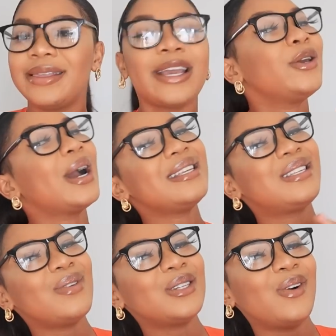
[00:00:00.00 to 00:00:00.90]
Thank you guys
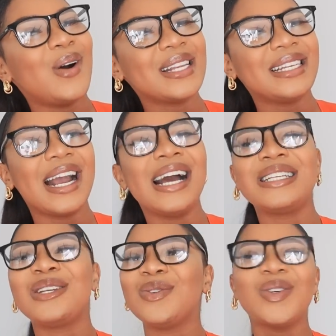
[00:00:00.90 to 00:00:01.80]
so much for watching. I
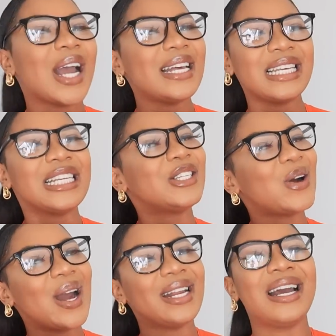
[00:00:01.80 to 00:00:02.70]
just hope you guys
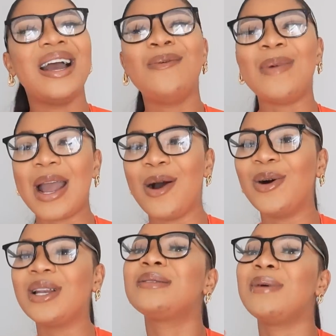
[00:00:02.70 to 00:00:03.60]
enjoyed my
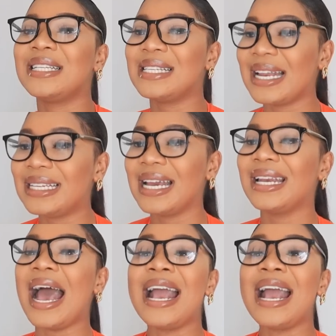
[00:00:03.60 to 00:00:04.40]
haul as much as I did.